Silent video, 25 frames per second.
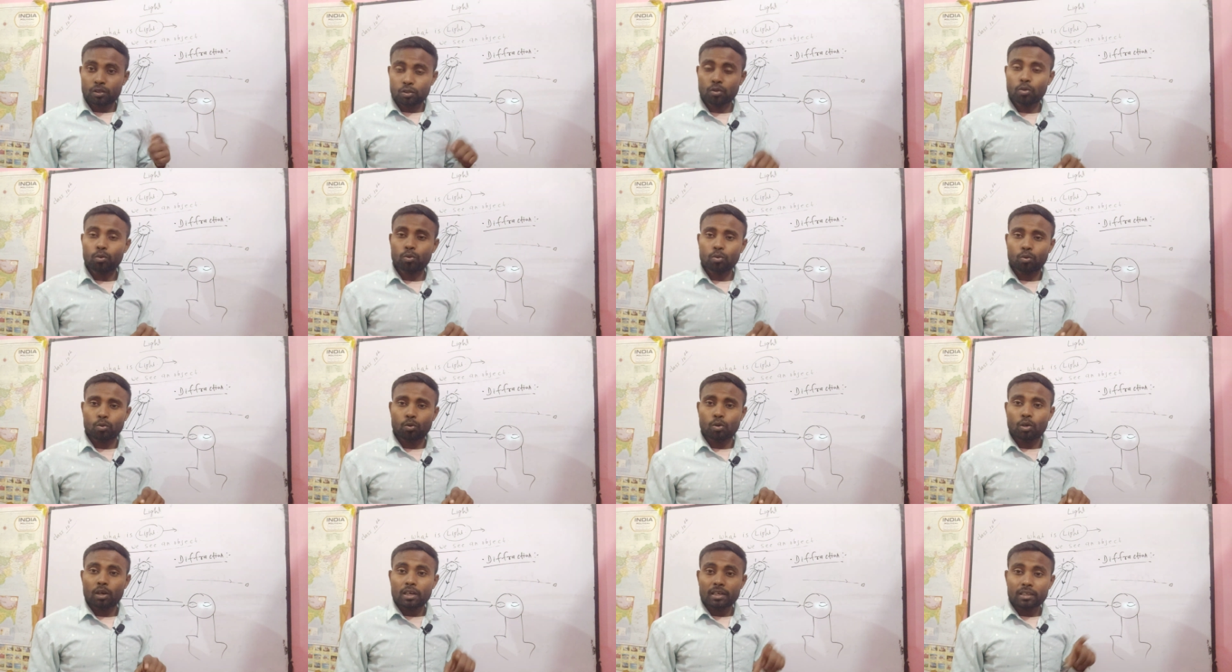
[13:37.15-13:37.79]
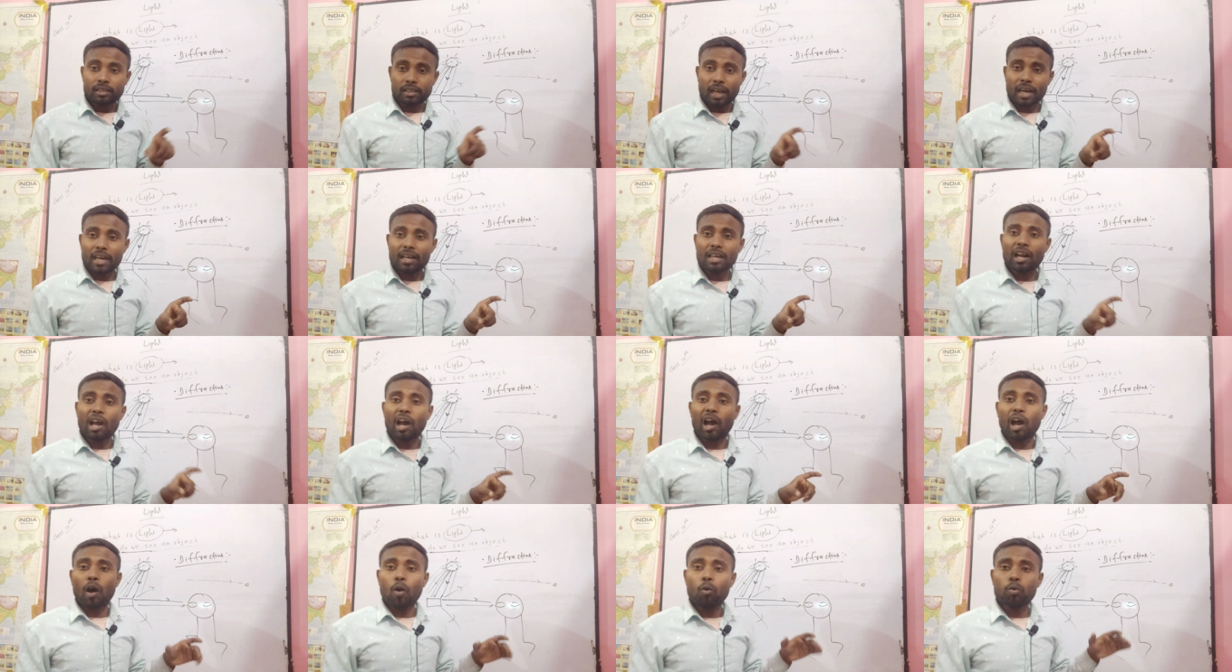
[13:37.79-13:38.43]
to turn
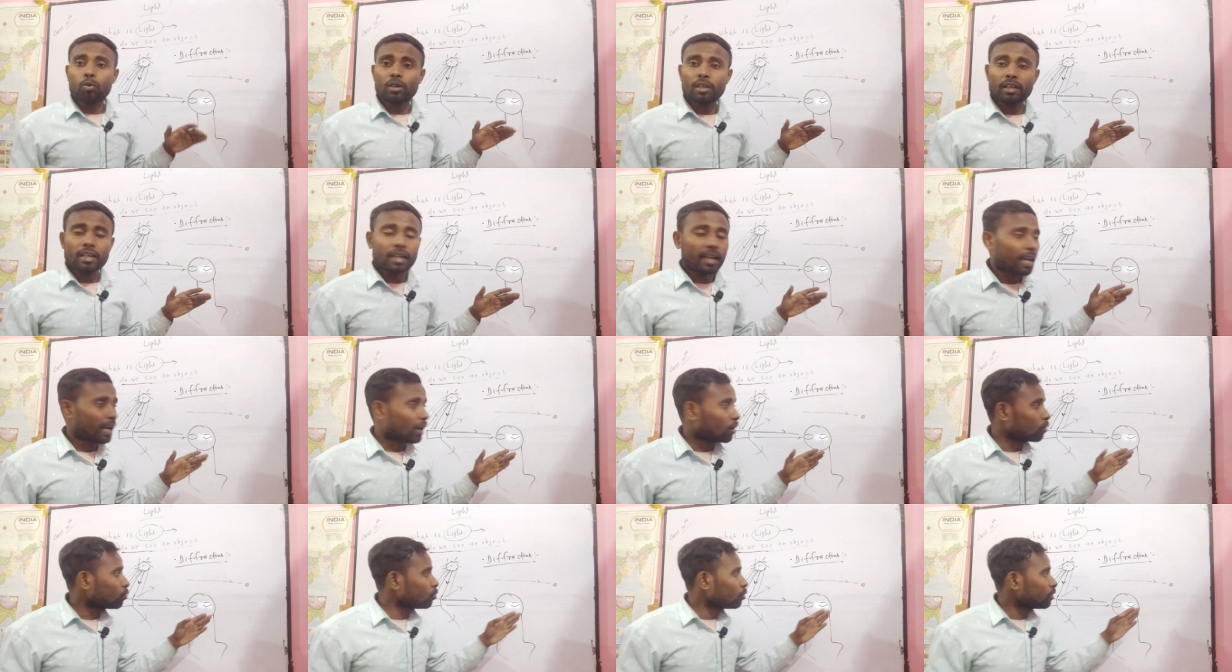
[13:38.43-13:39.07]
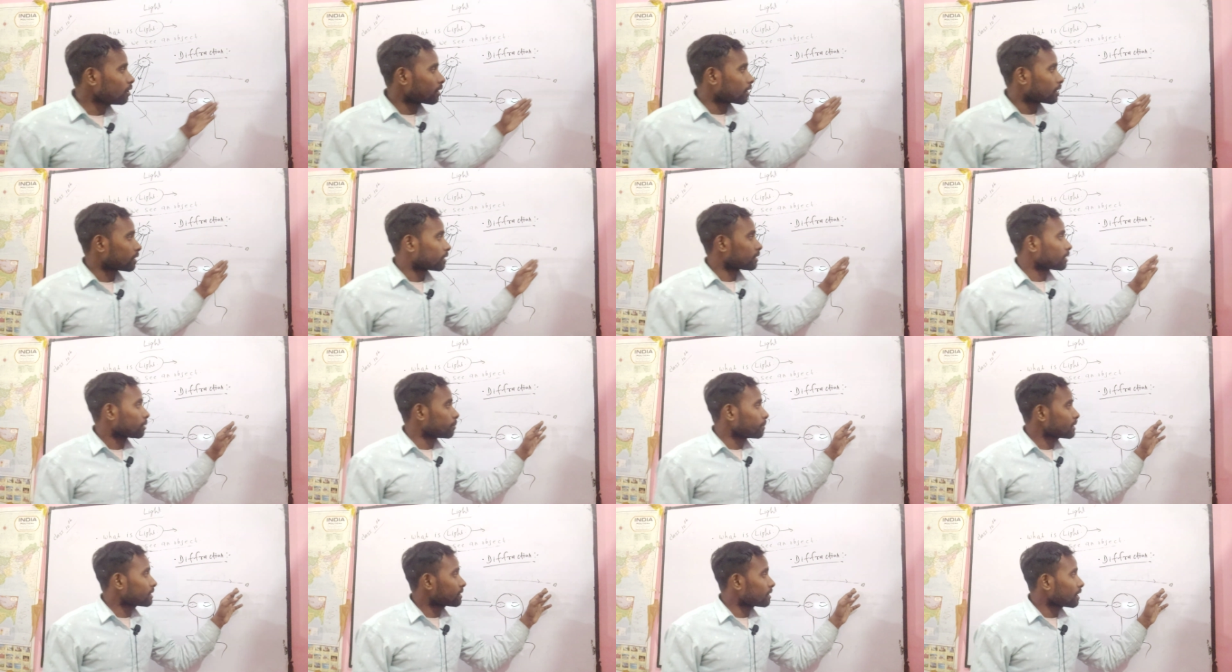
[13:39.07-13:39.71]
out around,
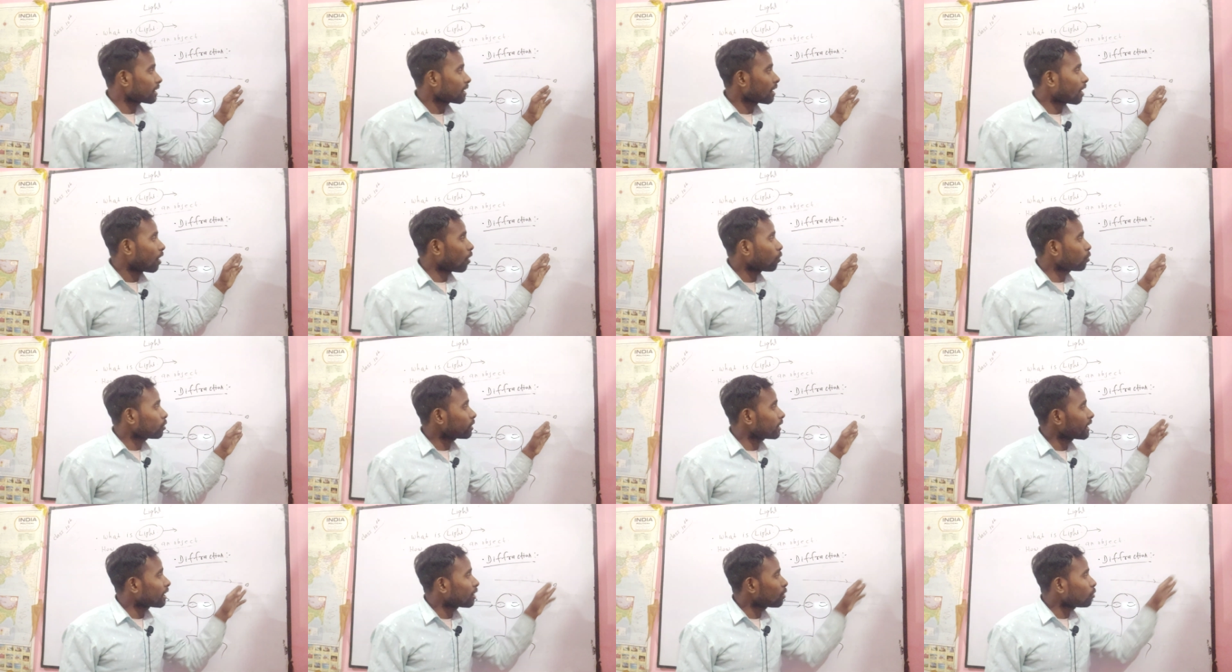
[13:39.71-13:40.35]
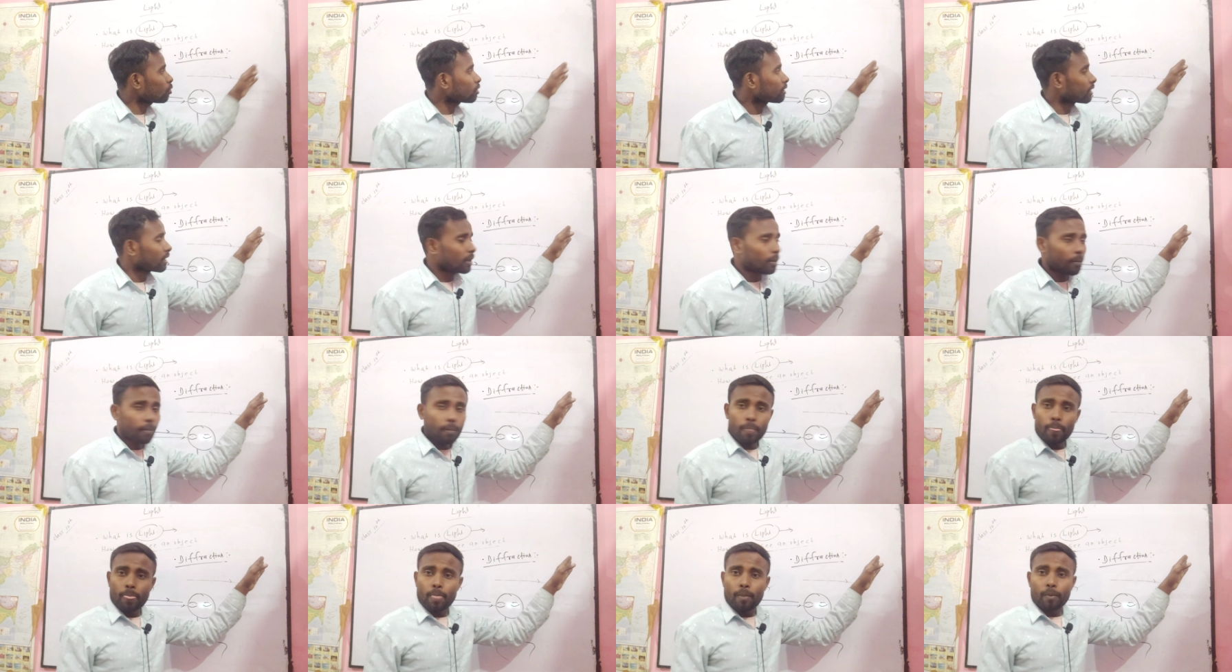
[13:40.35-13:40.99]
that means turn out around the,
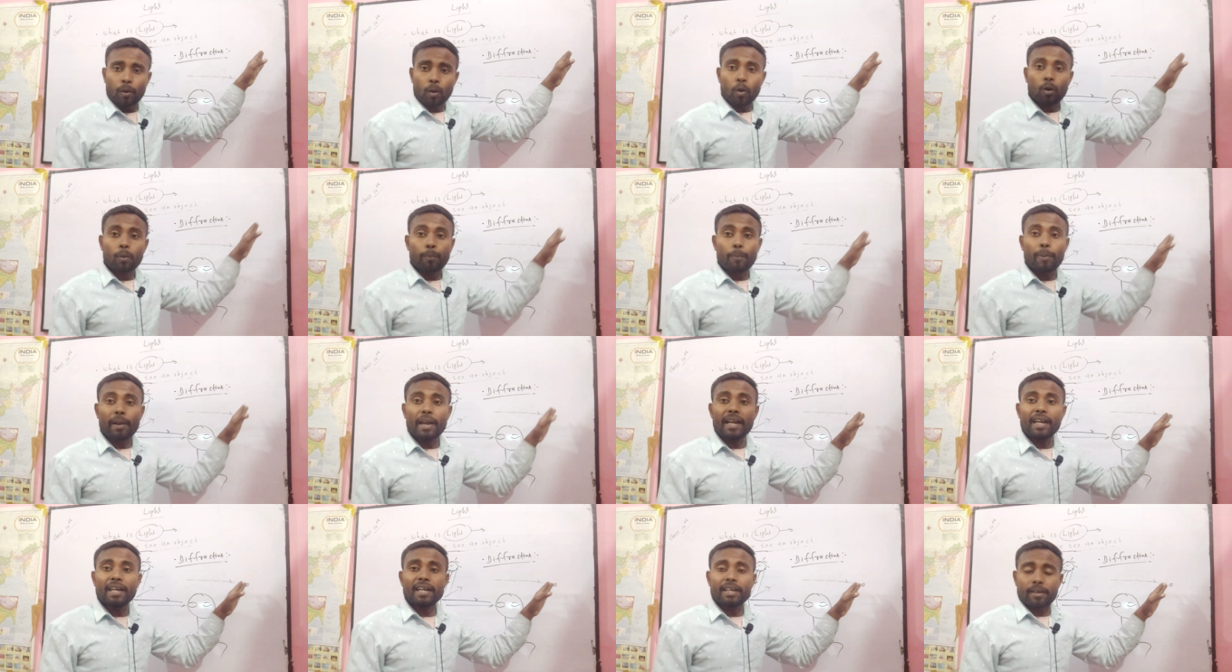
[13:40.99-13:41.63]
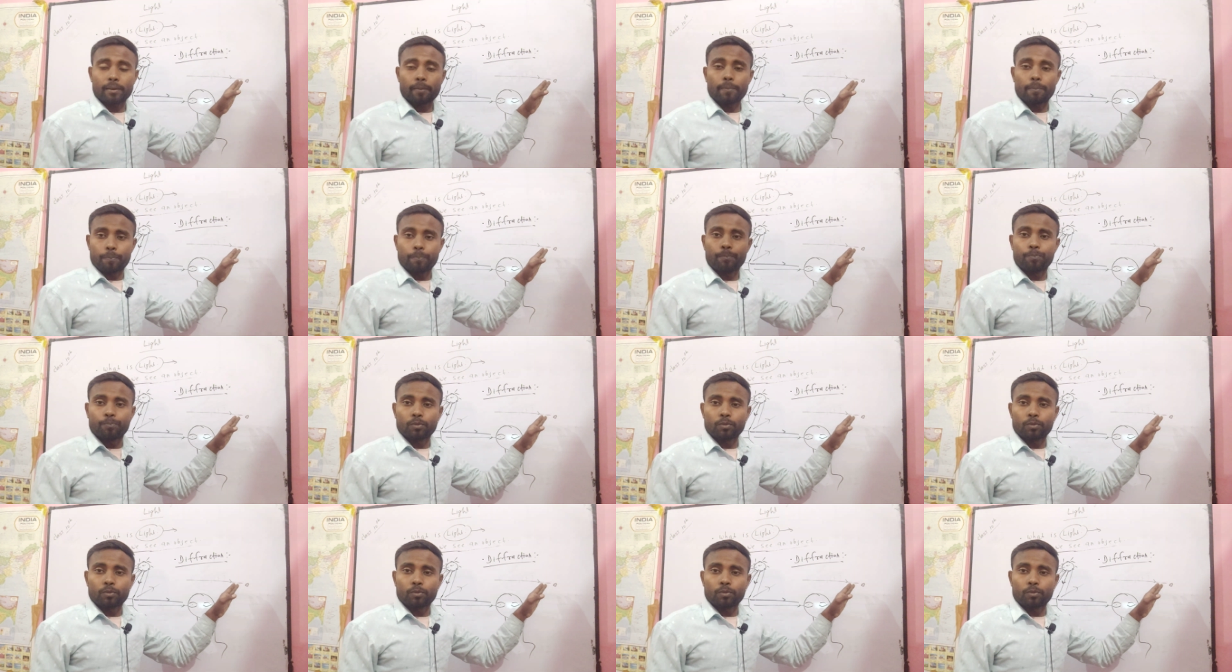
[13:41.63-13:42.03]
or bend,